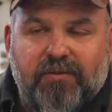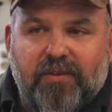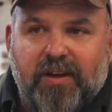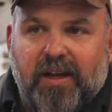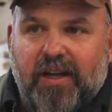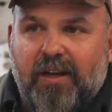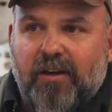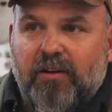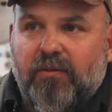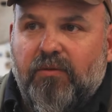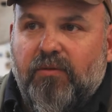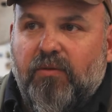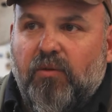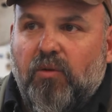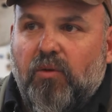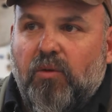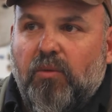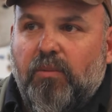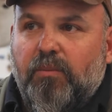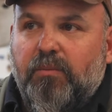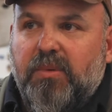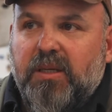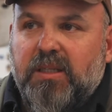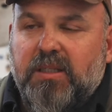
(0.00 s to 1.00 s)
and
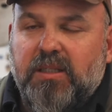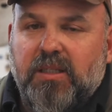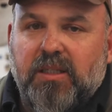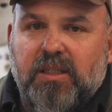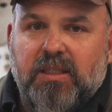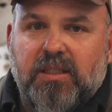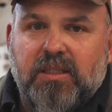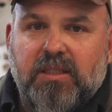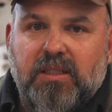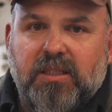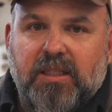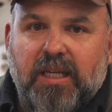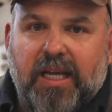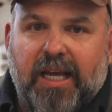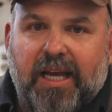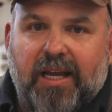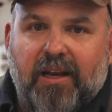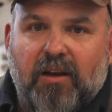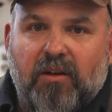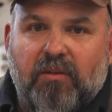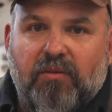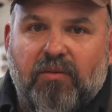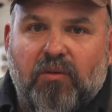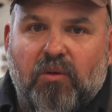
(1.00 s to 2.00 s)
for business
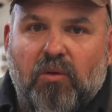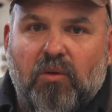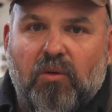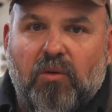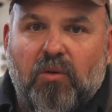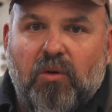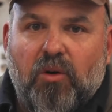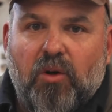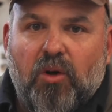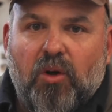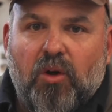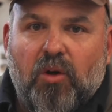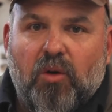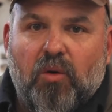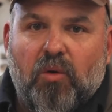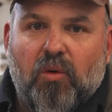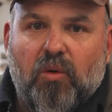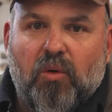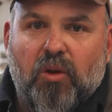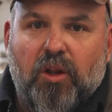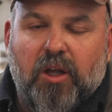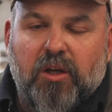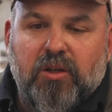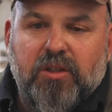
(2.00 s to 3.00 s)
and for
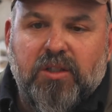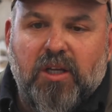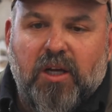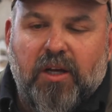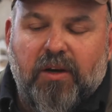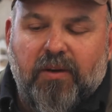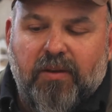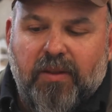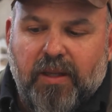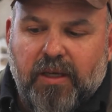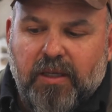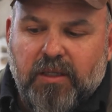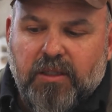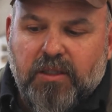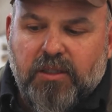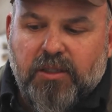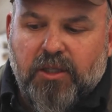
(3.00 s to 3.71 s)
all those kind of things?